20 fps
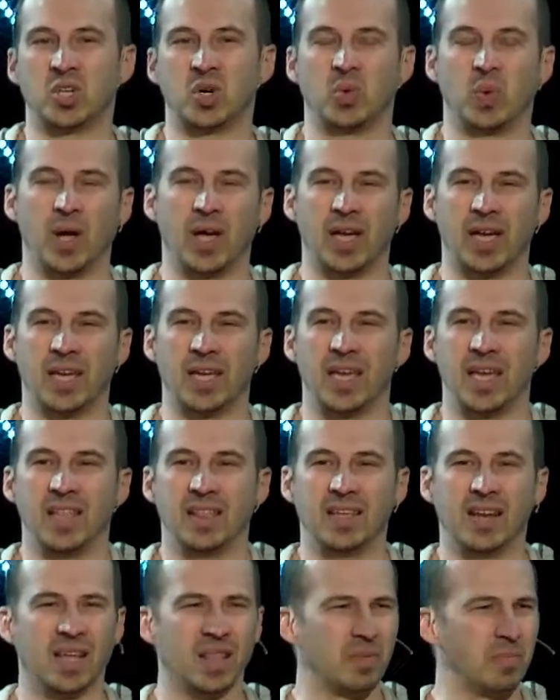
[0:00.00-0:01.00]
way that
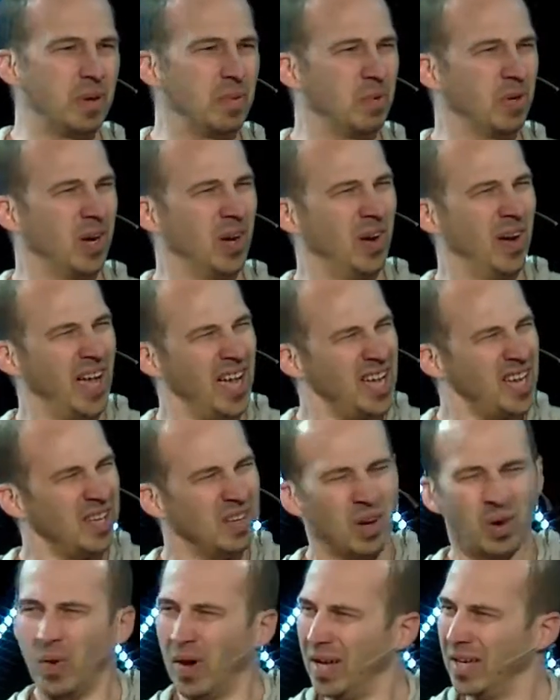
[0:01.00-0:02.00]
other people go, hey, you
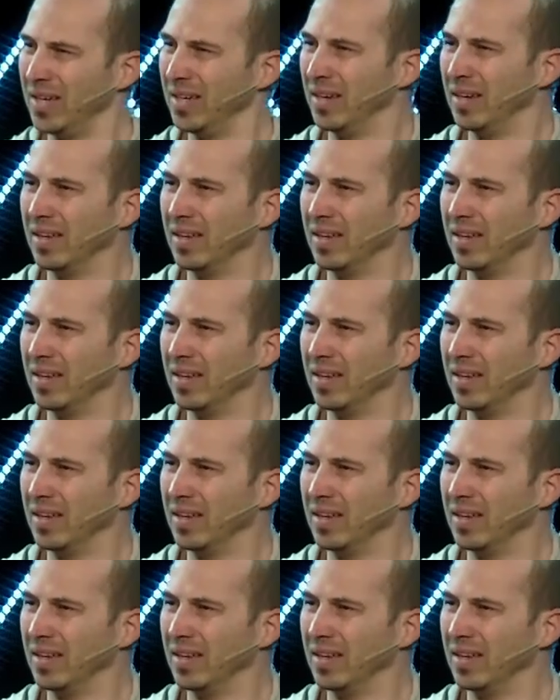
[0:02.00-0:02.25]
know what?